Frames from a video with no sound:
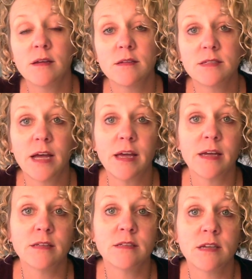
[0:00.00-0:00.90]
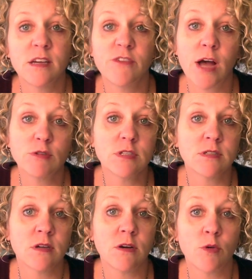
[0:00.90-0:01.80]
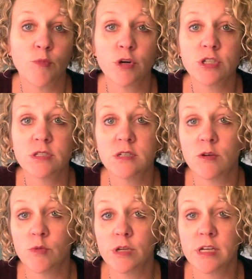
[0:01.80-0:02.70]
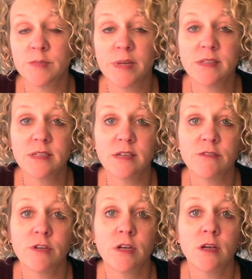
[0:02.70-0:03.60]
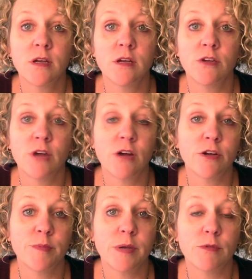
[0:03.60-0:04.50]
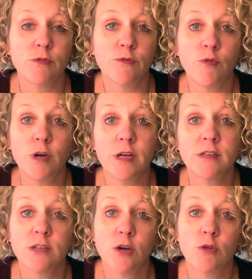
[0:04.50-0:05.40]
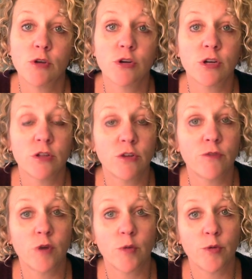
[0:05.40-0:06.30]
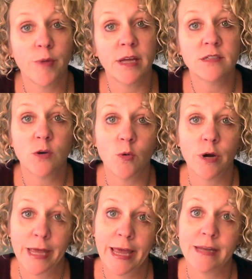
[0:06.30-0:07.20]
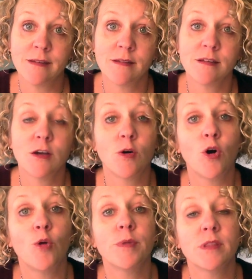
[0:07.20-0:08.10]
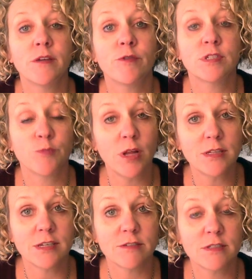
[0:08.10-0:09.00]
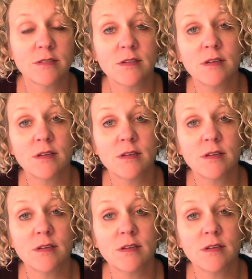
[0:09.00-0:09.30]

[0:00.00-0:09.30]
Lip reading: Second, if houses or mortgages are really expensive, you're not gonna be able to afford it, so you're gonna look for a roommate or, again, go home and live with some relatives.